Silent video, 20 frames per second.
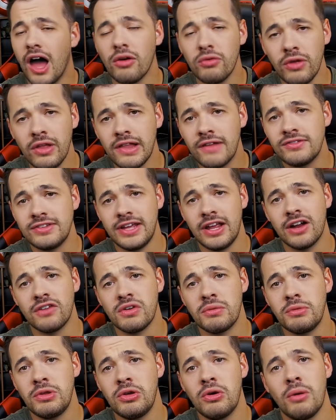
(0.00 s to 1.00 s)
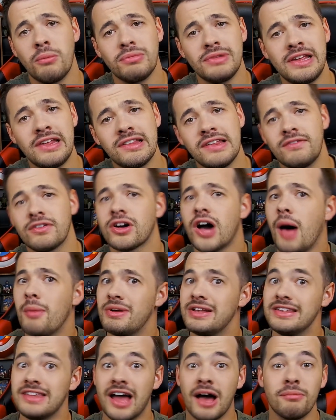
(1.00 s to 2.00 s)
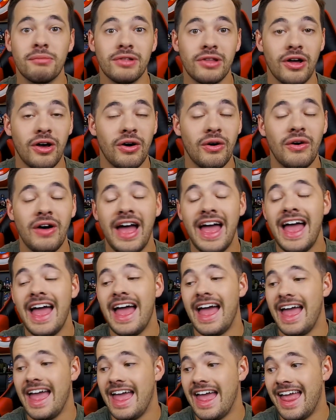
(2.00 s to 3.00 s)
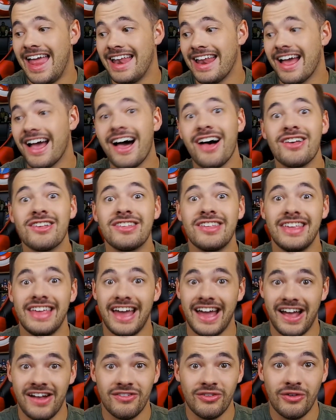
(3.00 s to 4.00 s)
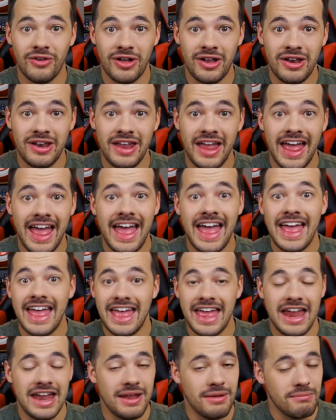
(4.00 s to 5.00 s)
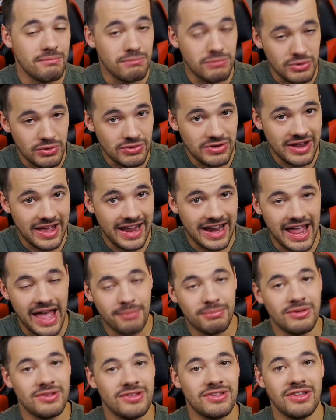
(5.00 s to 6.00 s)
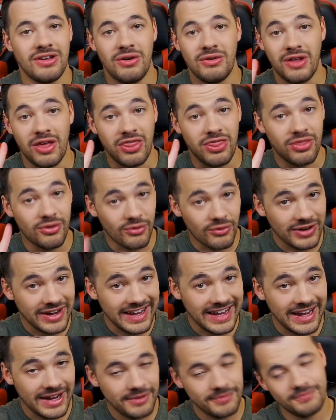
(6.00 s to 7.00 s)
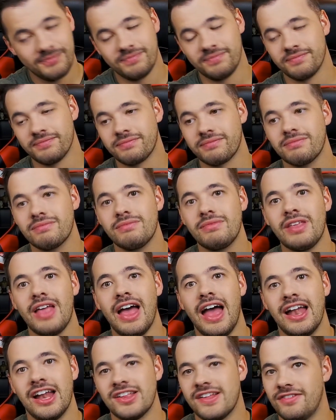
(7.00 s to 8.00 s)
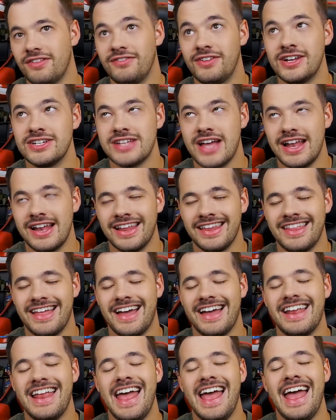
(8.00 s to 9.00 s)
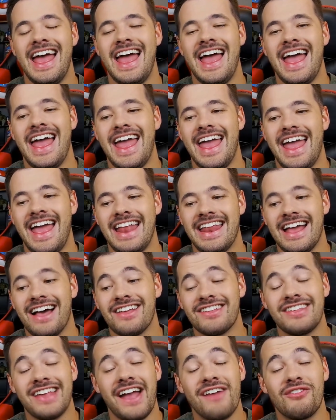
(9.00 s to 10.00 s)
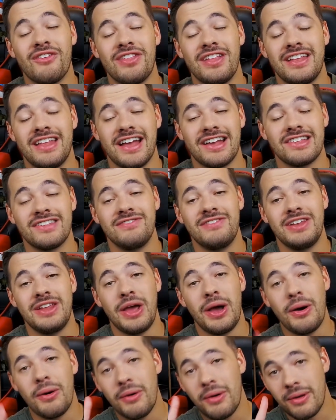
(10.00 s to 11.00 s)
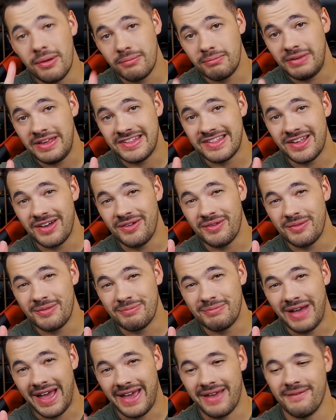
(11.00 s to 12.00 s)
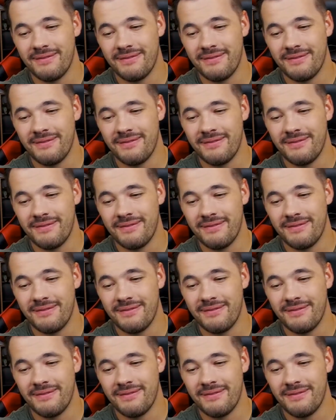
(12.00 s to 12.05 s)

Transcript: I'd really love to hear from you, and please leave a comment down below. And I'll see everyone in Moon Knight Episode 3. I just have to finish editing that. And yeah, I'll see everyone in the next video. Peace out. Bye.